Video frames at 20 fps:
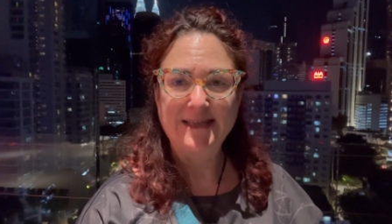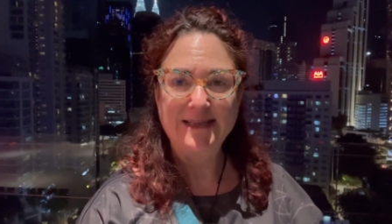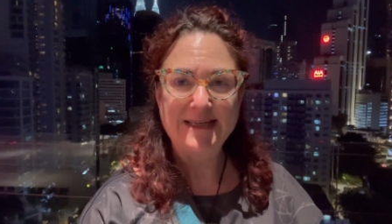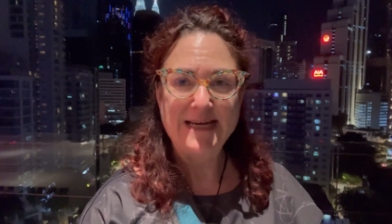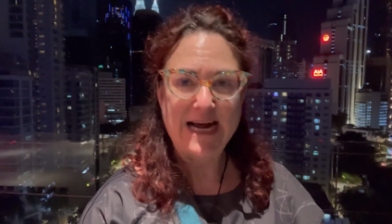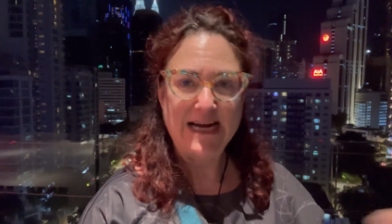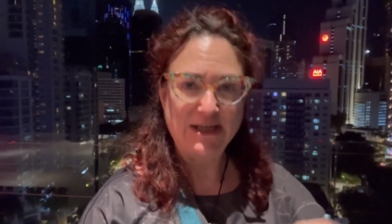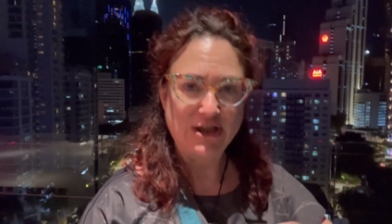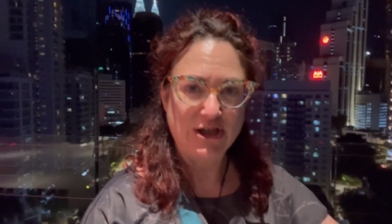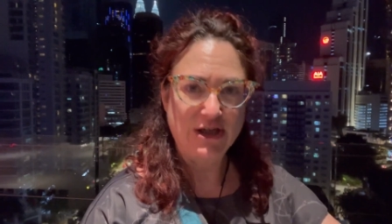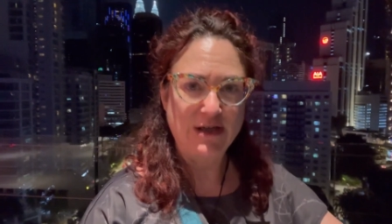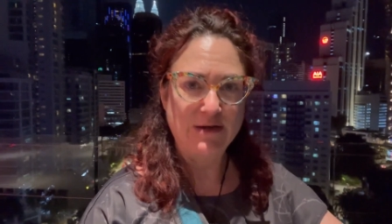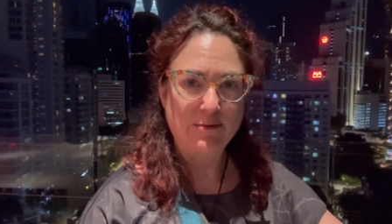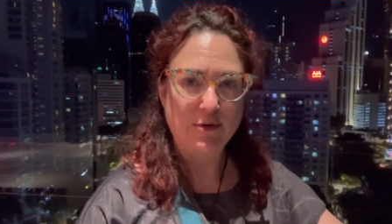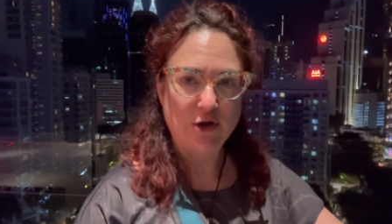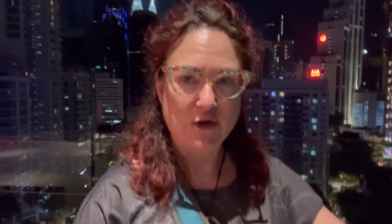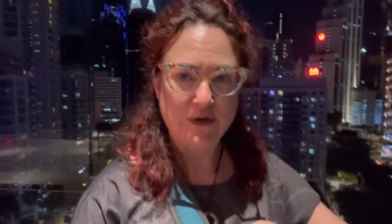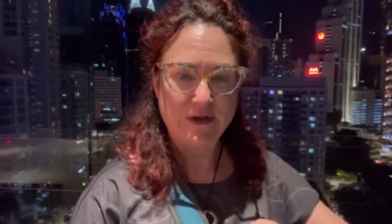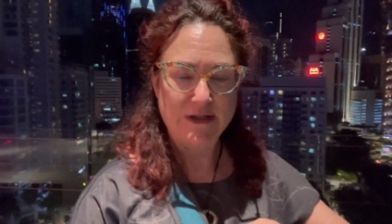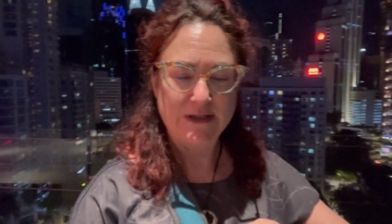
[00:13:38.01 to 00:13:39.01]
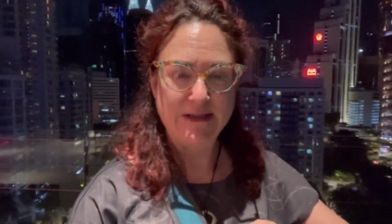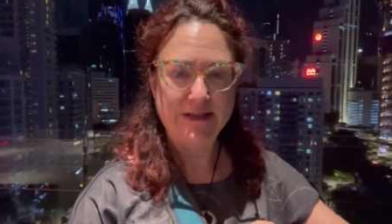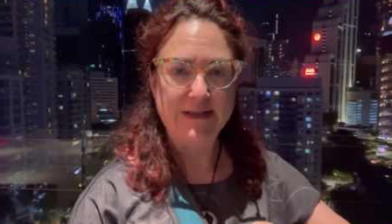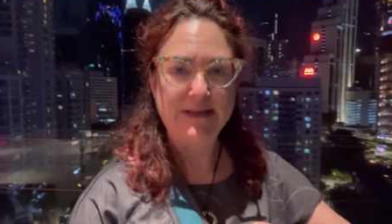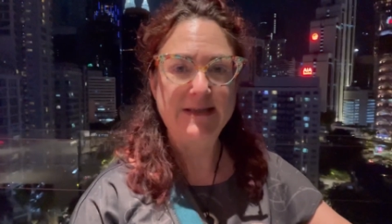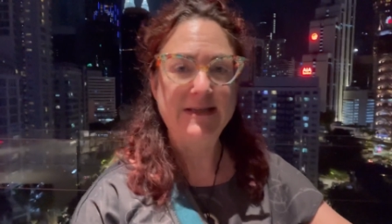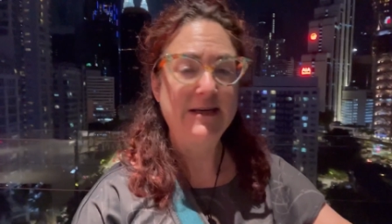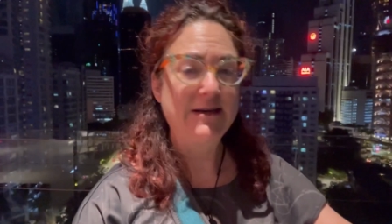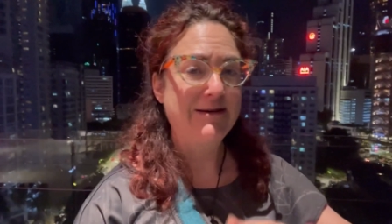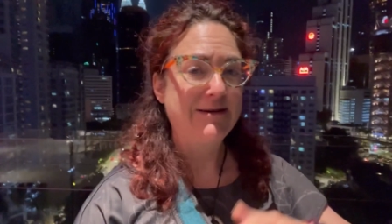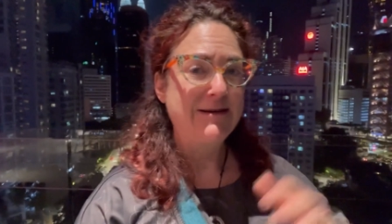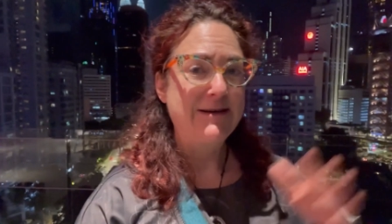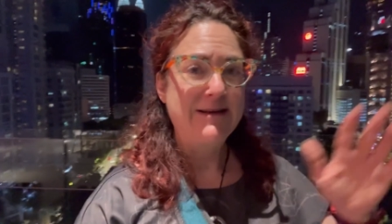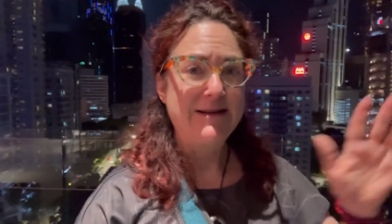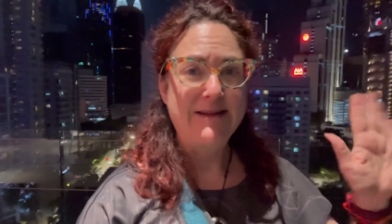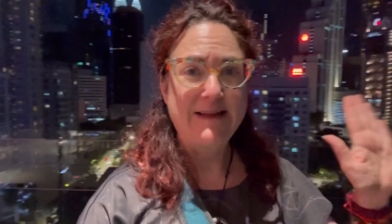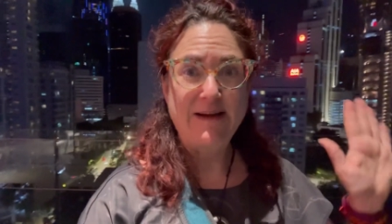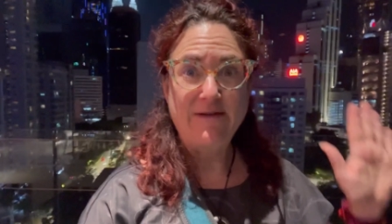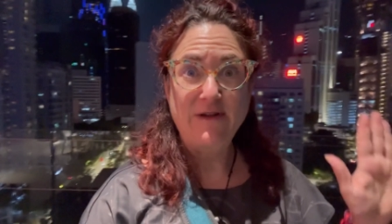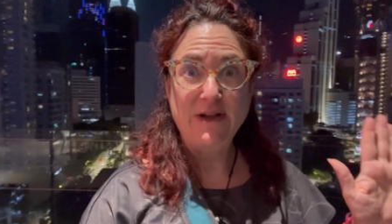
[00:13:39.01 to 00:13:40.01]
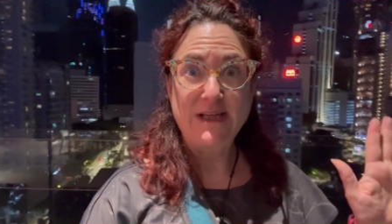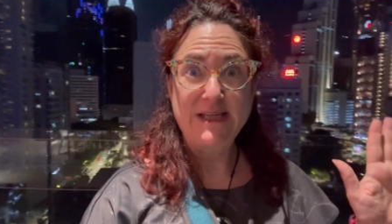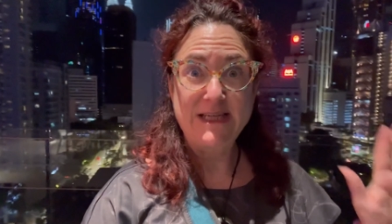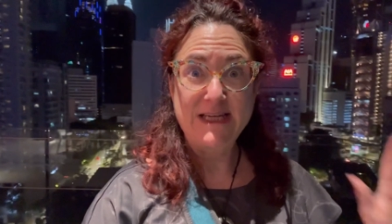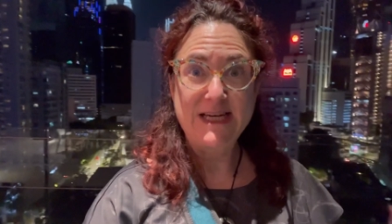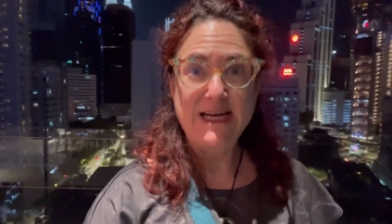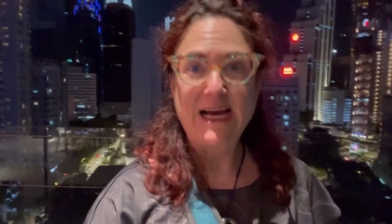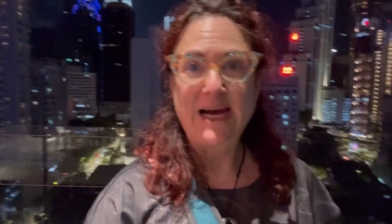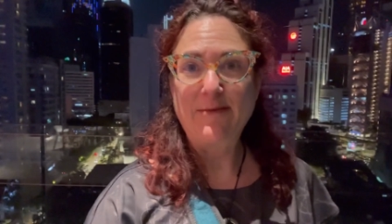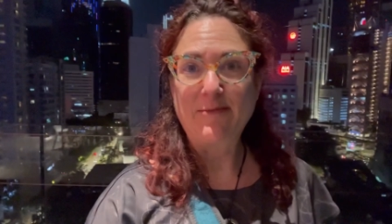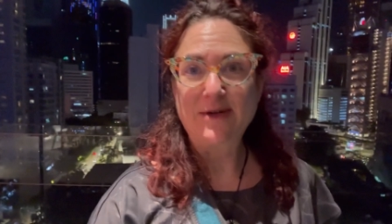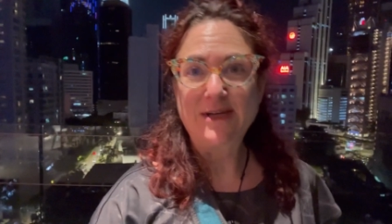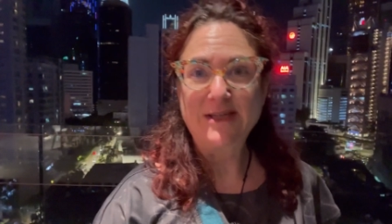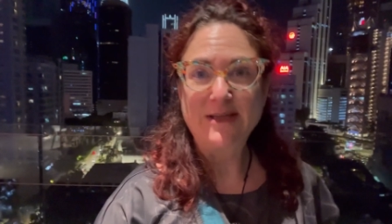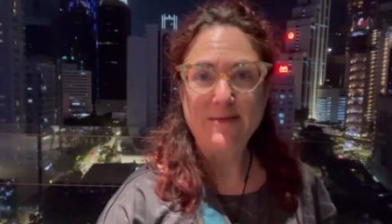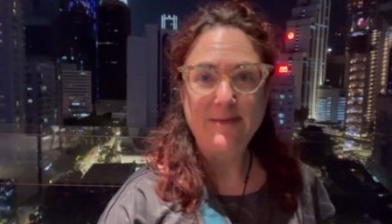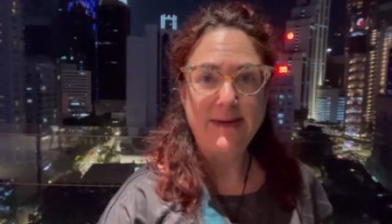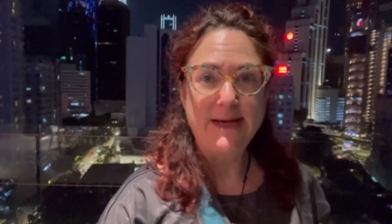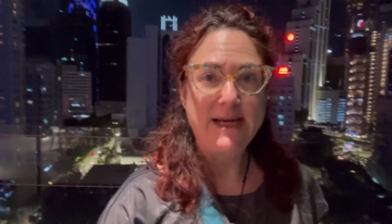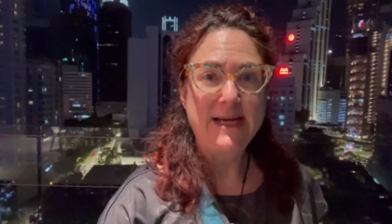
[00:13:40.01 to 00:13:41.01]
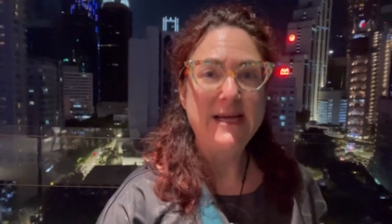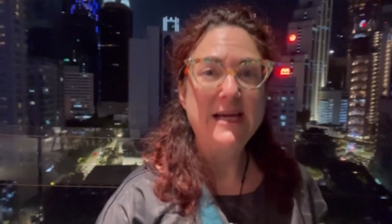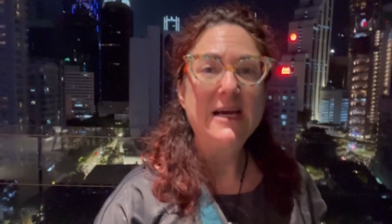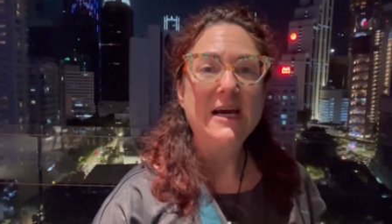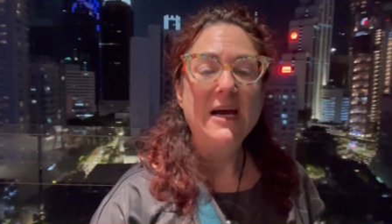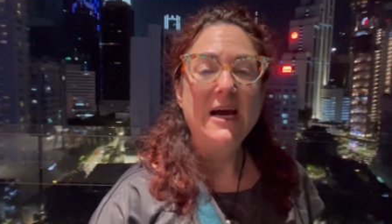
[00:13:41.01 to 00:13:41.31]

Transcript: snatching purses. Thankfully, didn't happen to me.